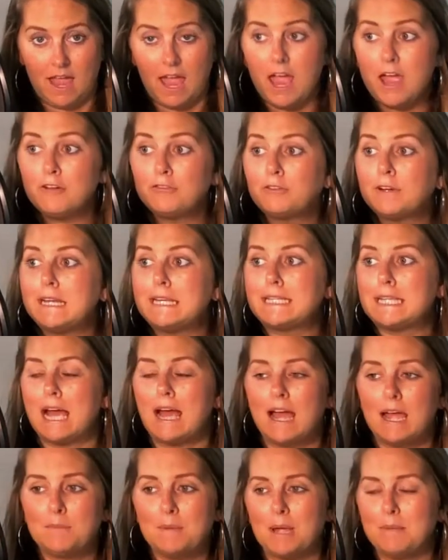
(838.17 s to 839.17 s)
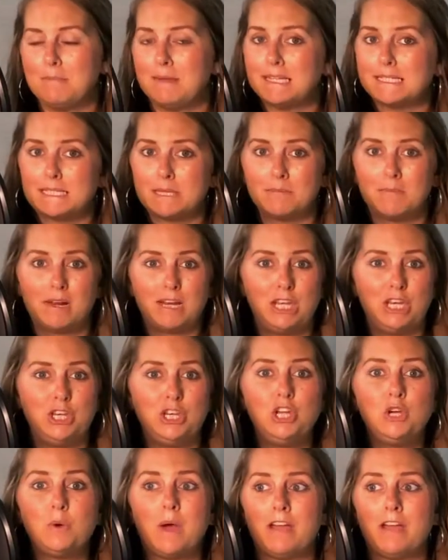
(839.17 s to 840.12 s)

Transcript: Every time I met somebody new,